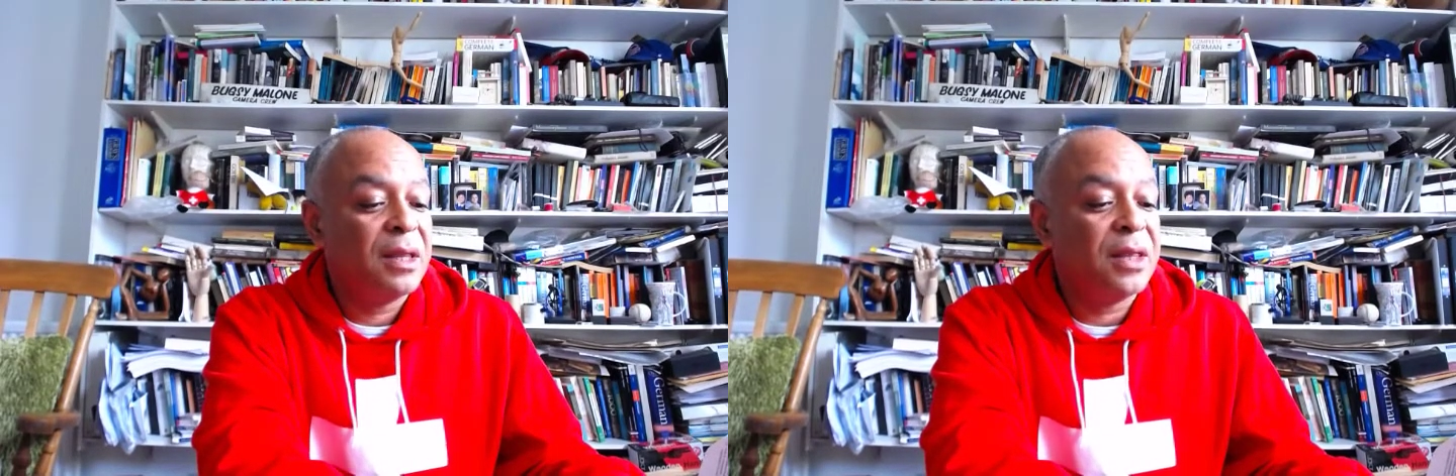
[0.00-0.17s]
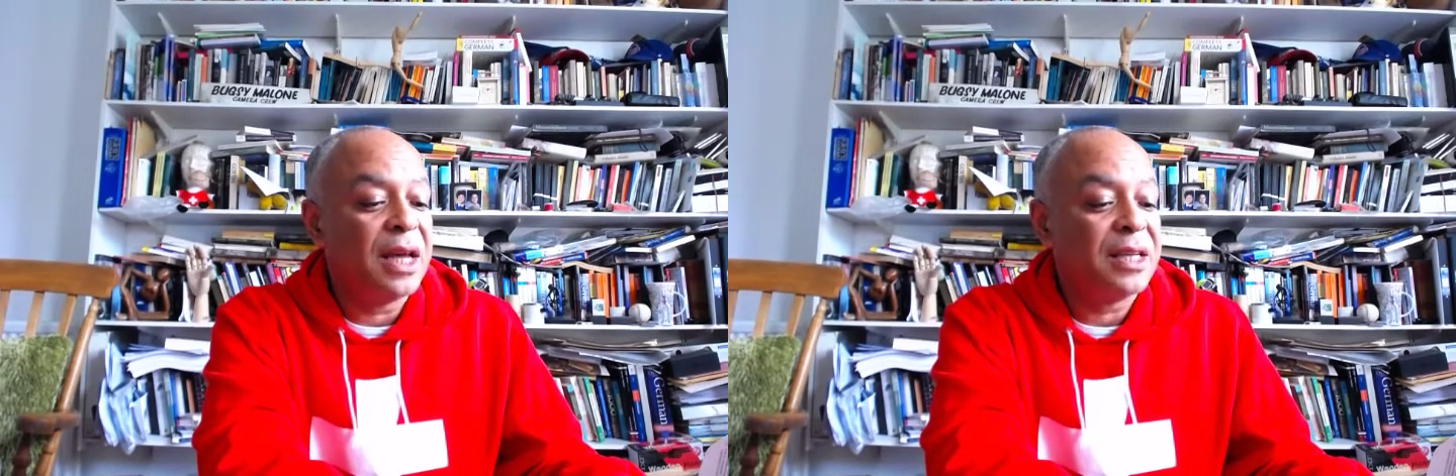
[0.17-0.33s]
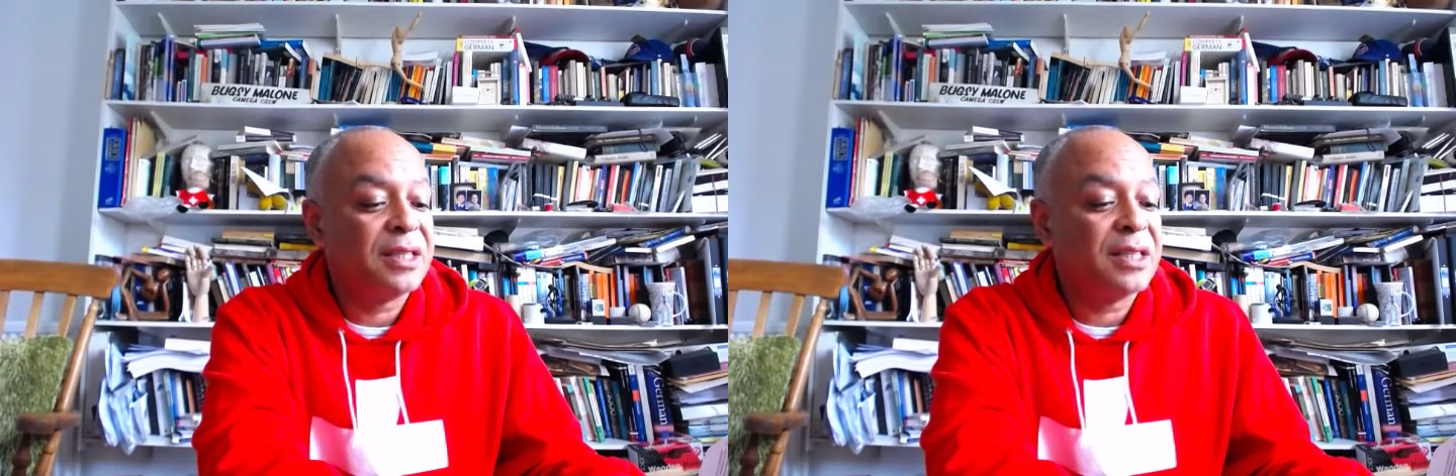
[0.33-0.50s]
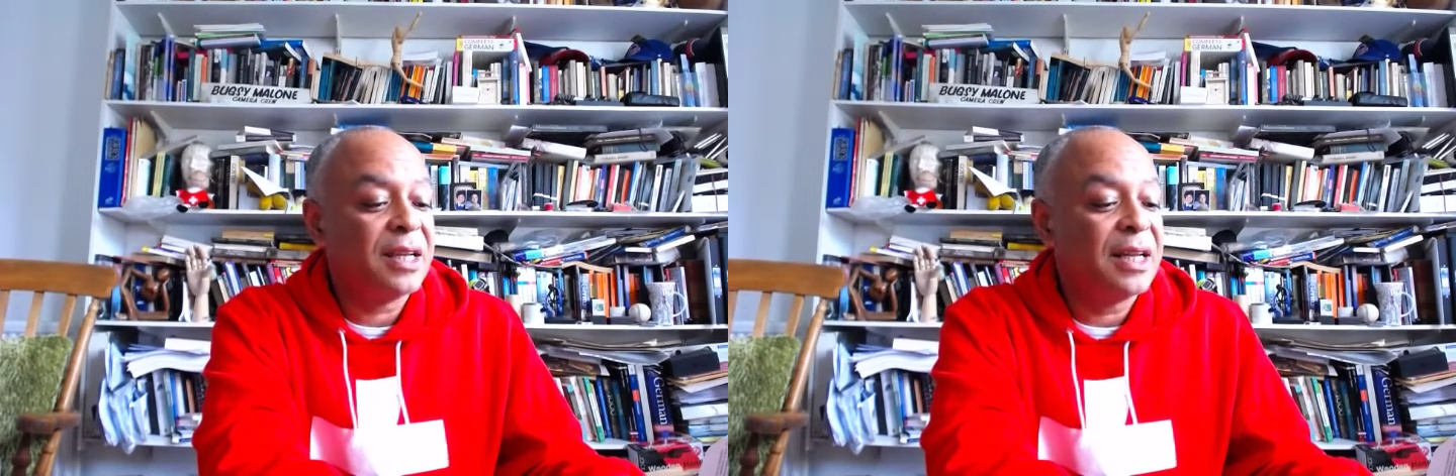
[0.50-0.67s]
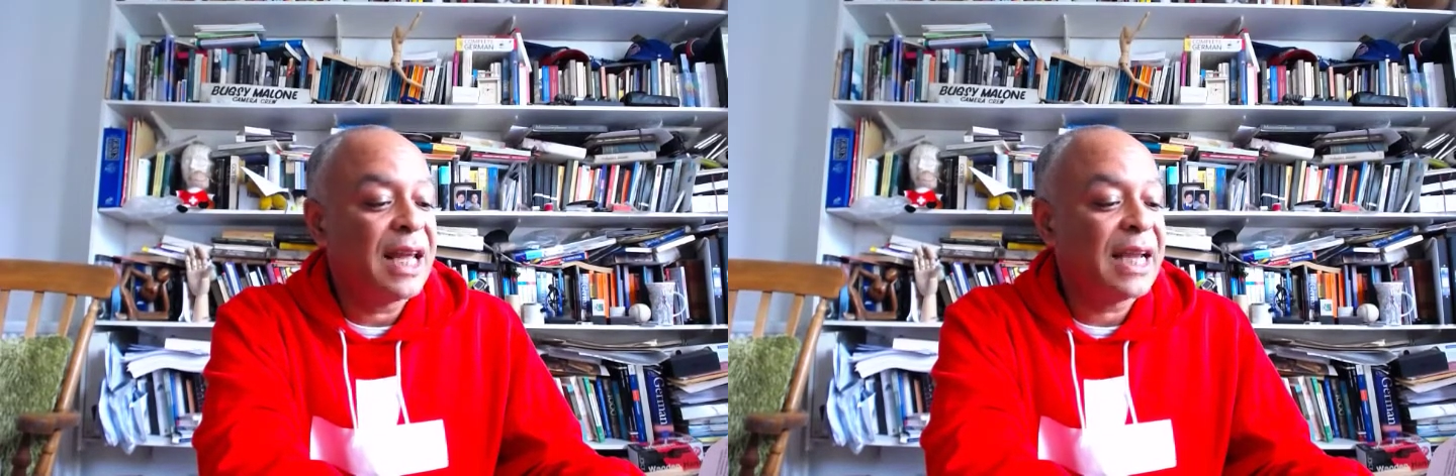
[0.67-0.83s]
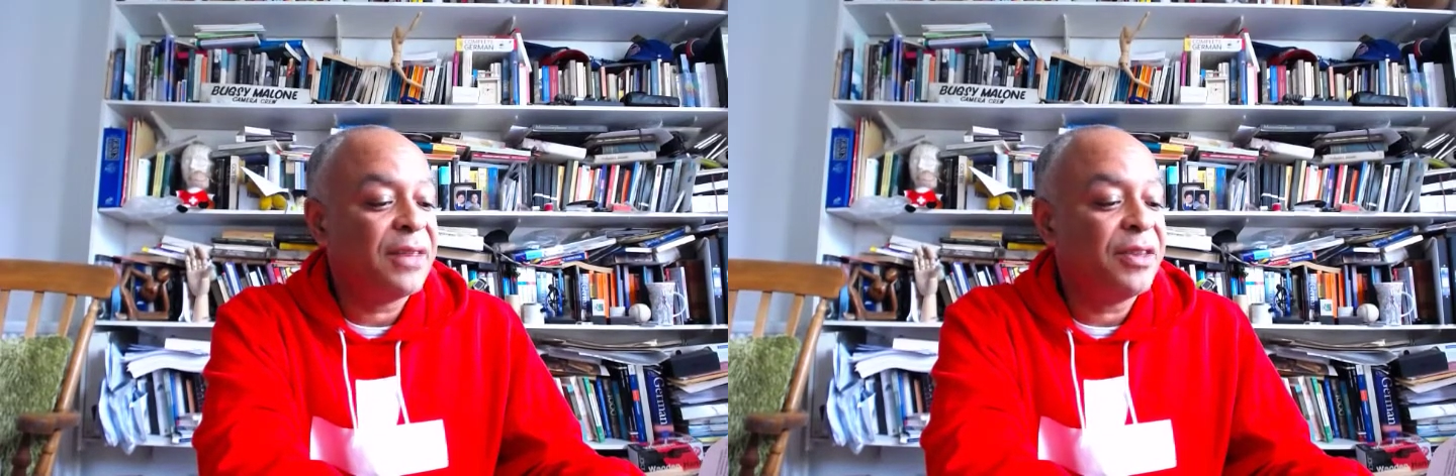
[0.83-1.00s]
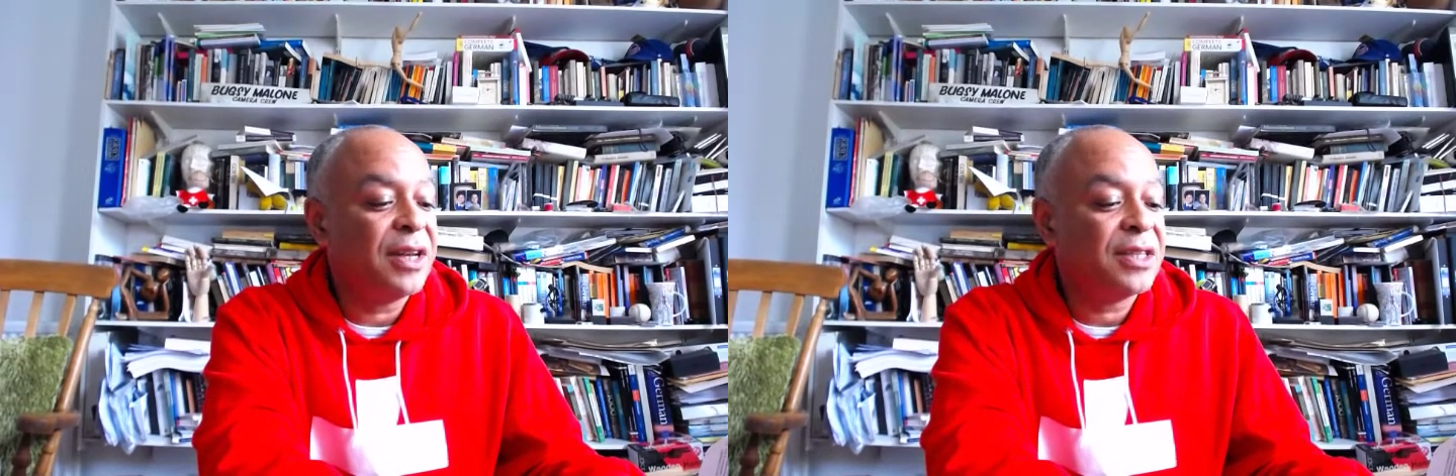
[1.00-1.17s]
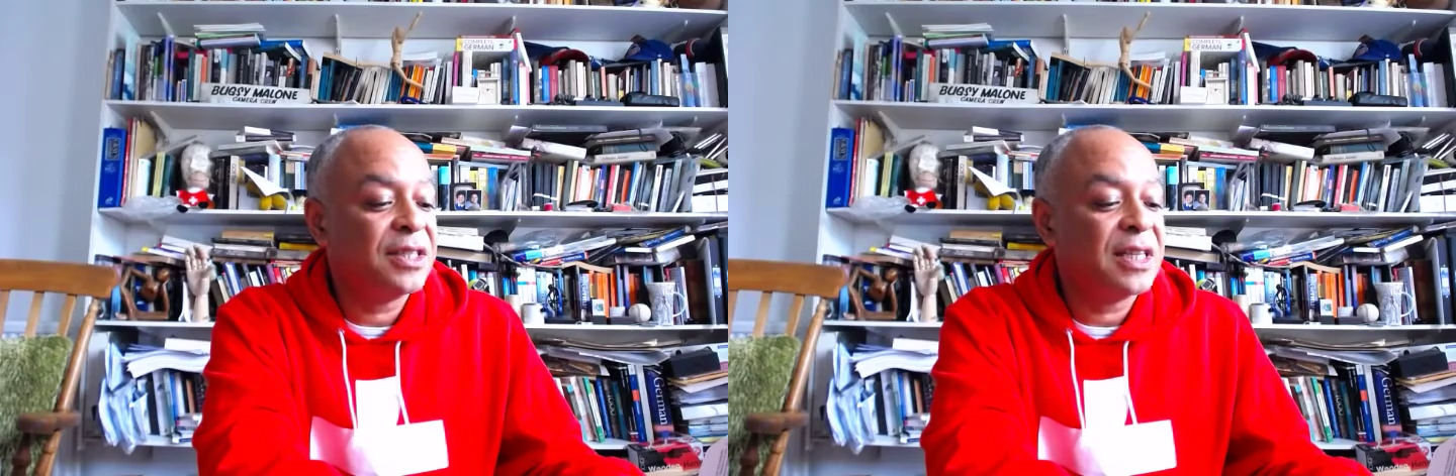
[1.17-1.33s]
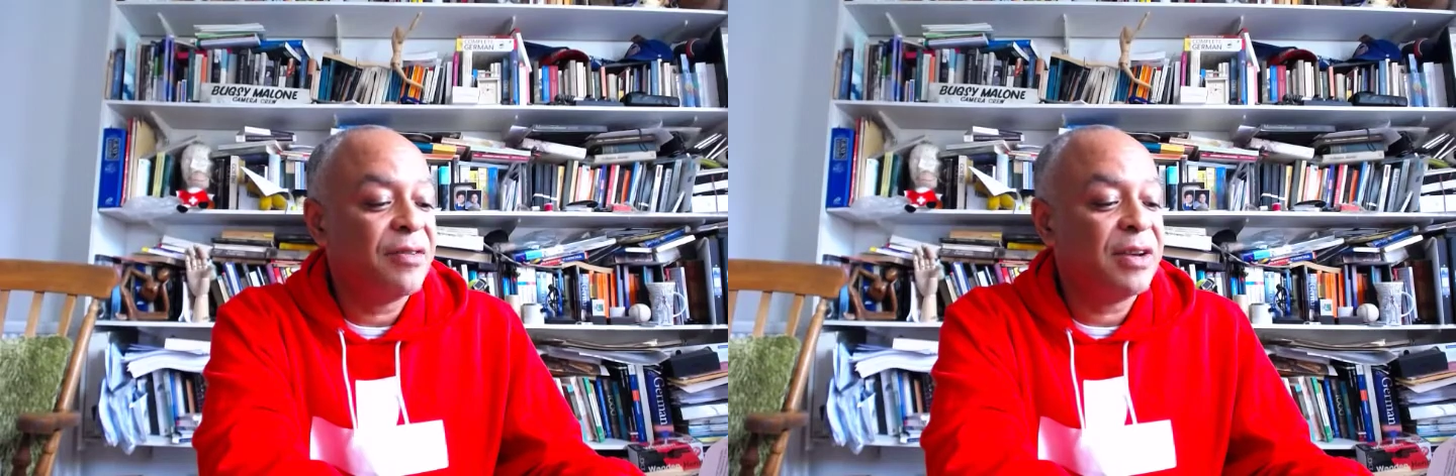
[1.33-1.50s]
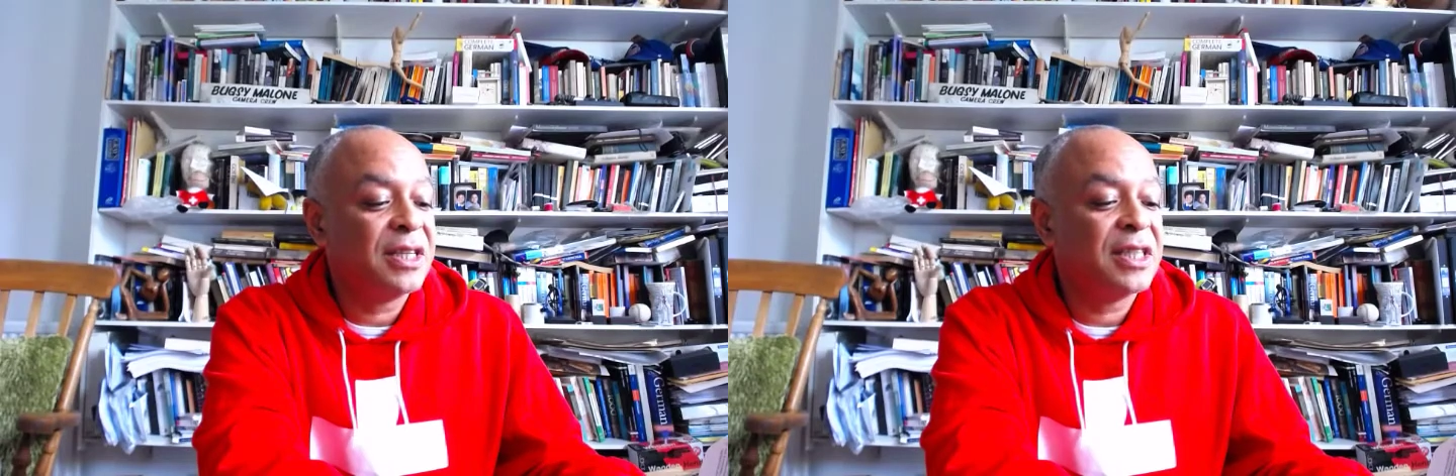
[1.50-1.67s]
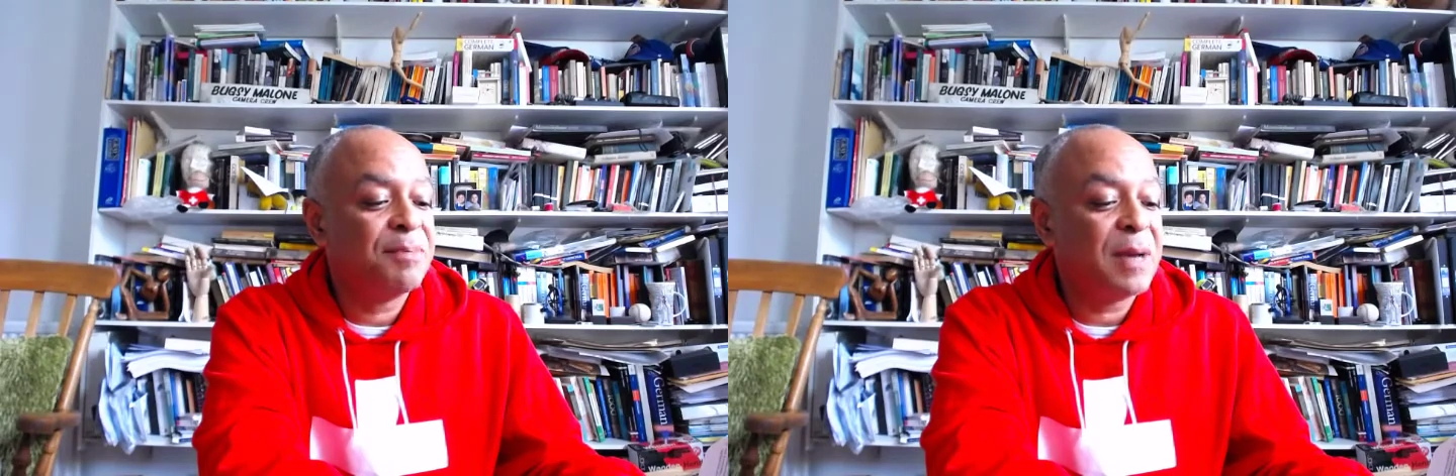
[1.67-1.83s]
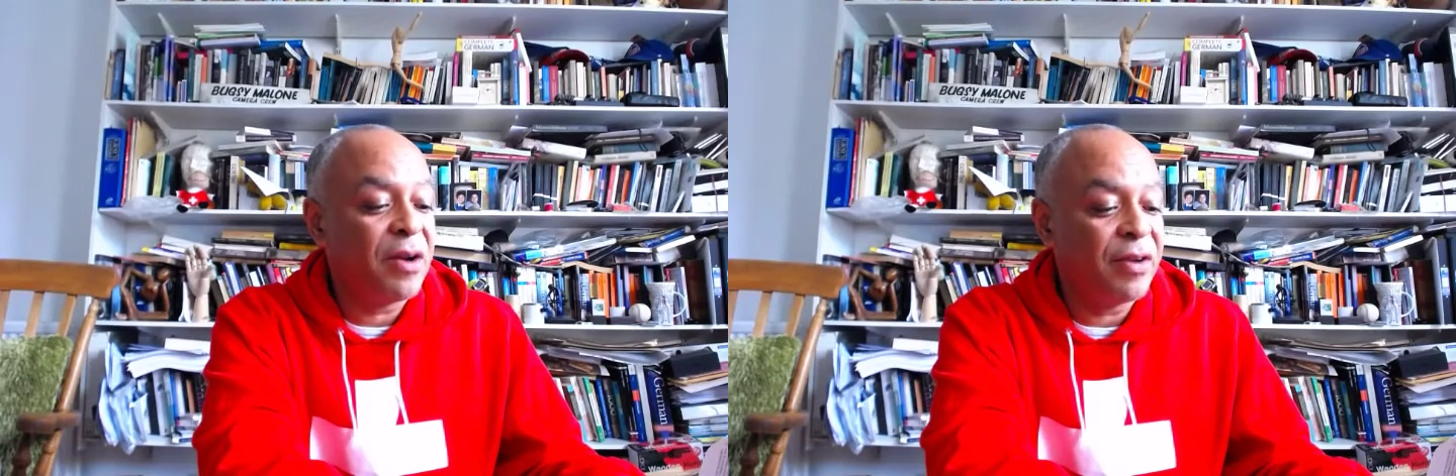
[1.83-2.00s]
Thus, lacking the necessary
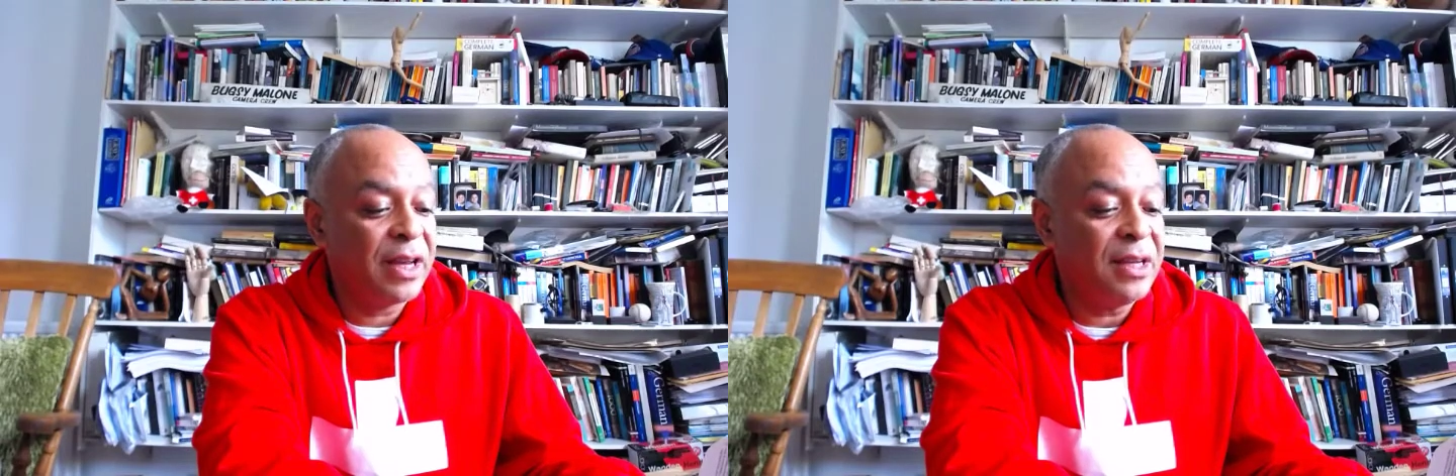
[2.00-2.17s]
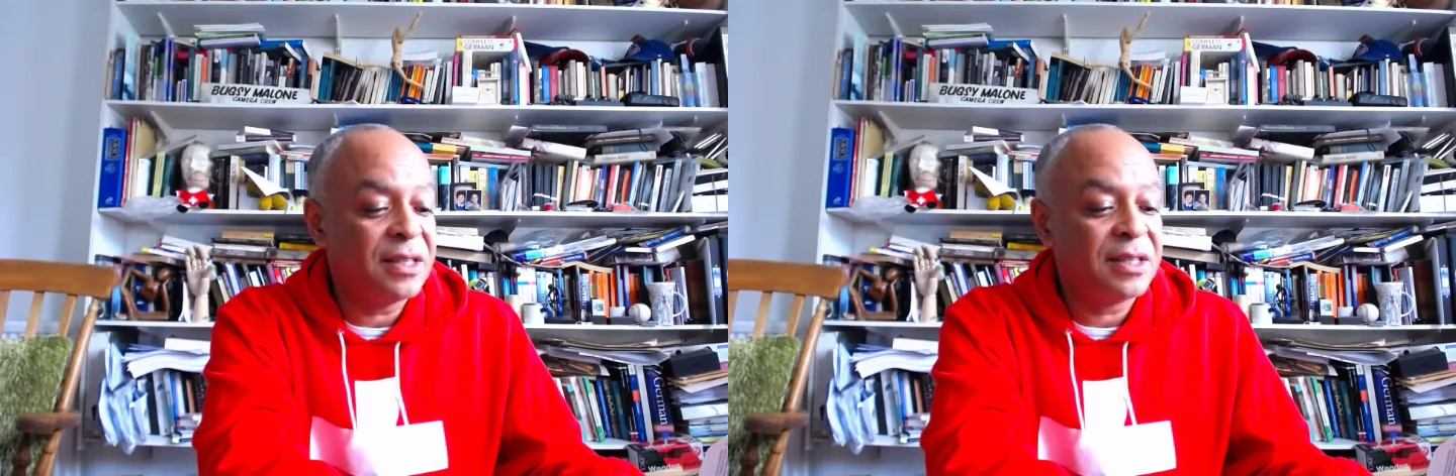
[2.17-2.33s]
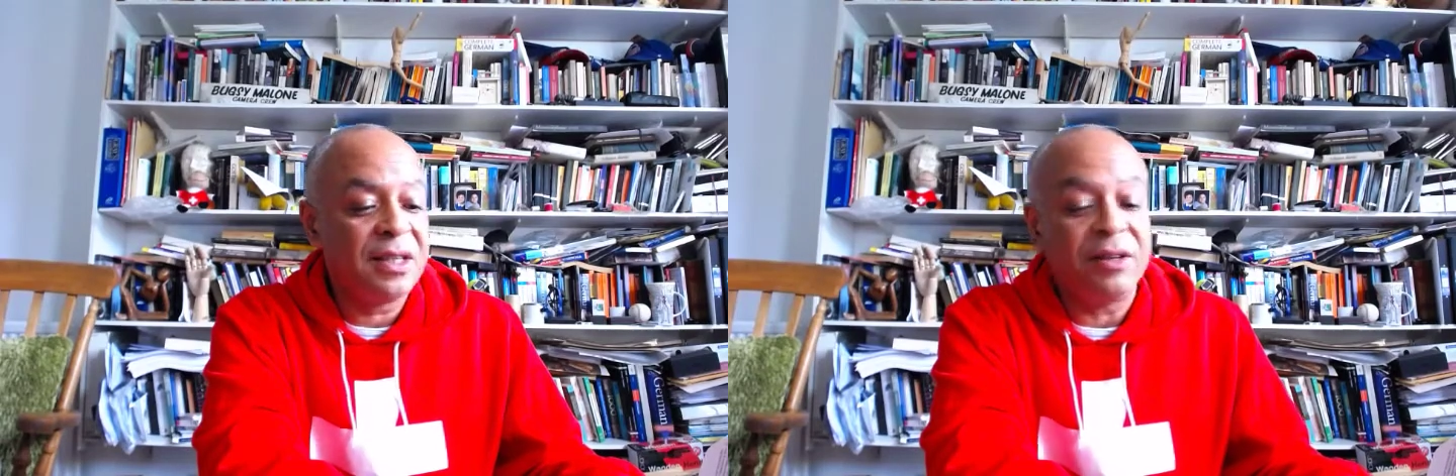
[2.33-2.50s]
experience,